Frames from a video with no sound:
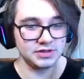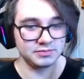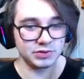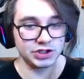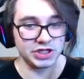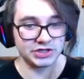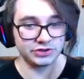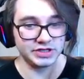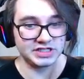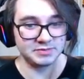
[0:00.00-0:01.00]
the projector
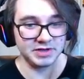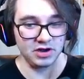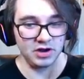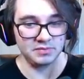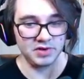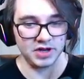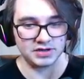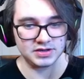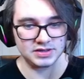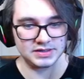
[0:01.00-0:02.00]
needs to be on, but...
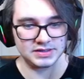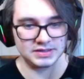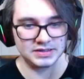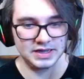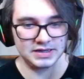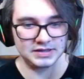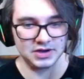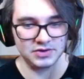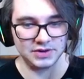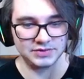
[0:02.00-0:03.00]
Yeah,
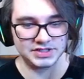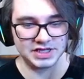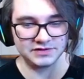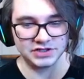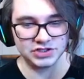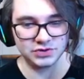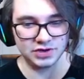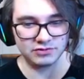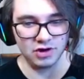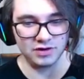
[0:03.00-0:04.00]
no, I was definitely doing
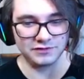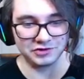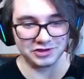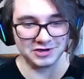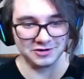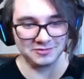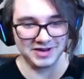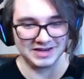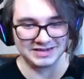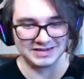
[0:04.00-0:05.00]
it wrong for a little
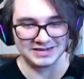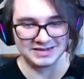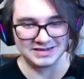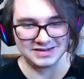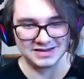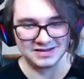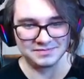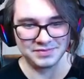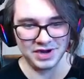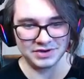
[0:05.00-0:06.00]
bit,
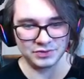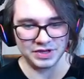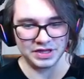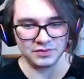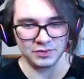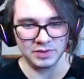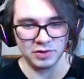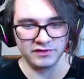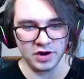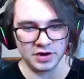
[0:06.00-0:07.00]
but we we
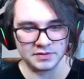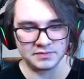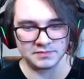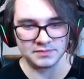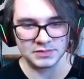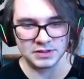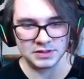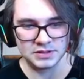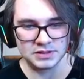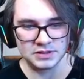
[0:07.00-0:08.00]
move on.
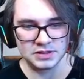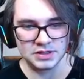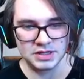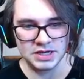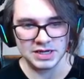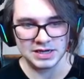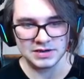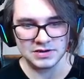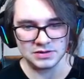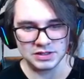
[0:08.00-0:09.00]

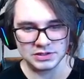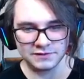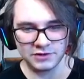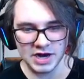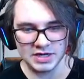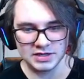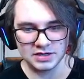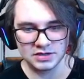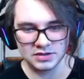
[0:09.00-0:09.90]
Hello, little friend.